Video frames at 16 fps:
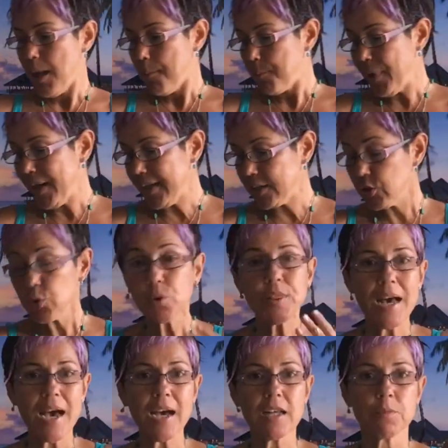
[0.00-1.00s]
But do
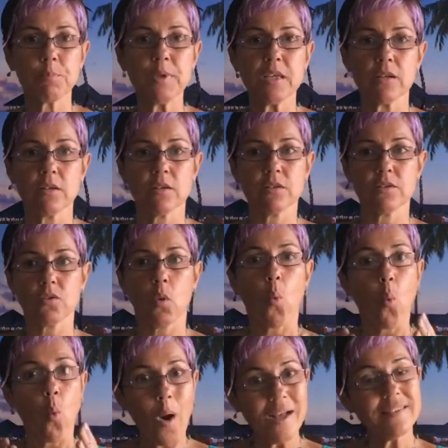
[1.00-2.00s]
that, because
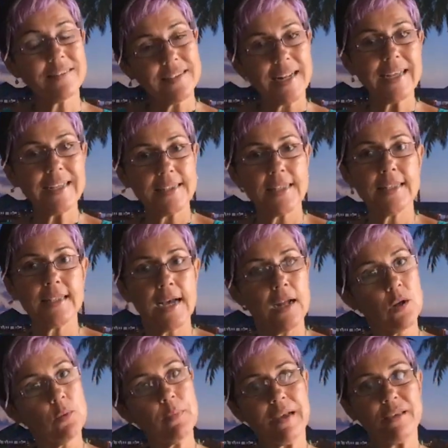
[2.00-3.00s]
once that I did
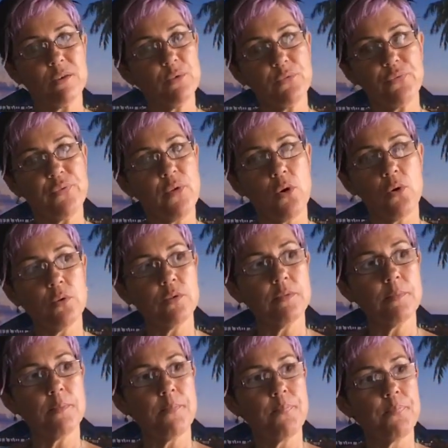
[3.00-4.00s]
that on my own
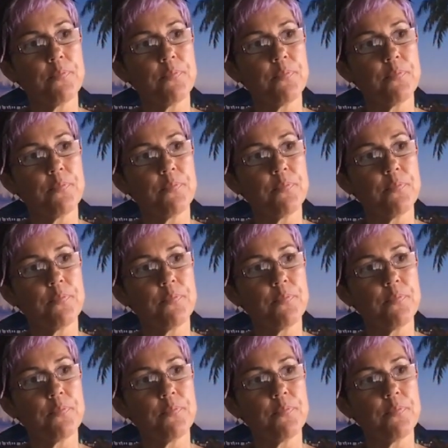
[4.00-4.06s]
phone,